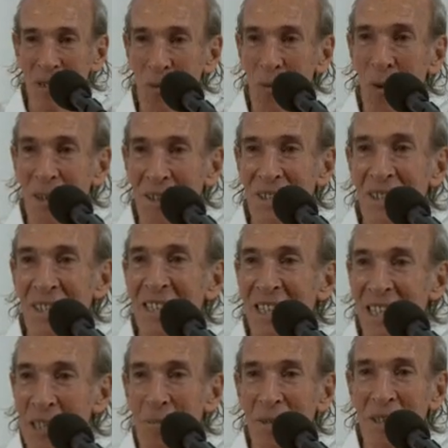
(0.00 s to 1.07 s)
what
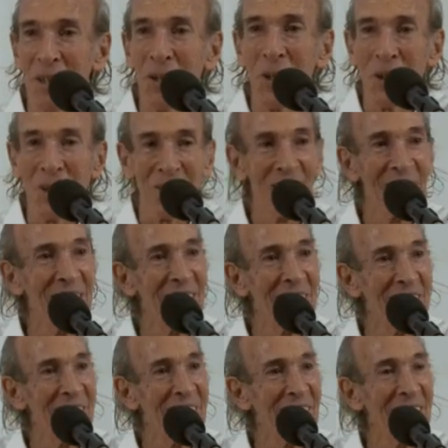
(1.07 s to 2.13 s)
has been called
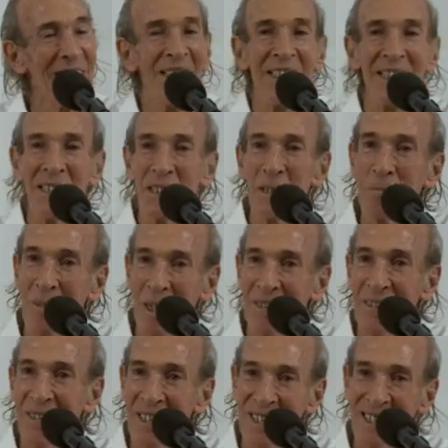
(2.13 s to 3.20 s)
these
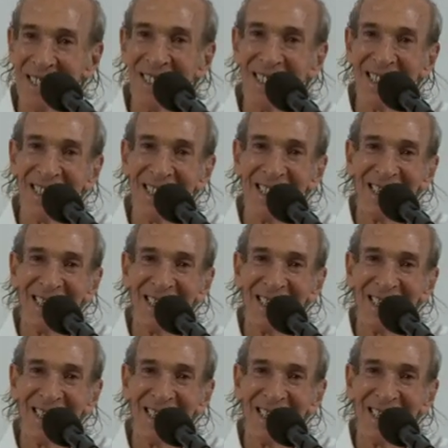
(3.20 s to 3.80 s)
mantras.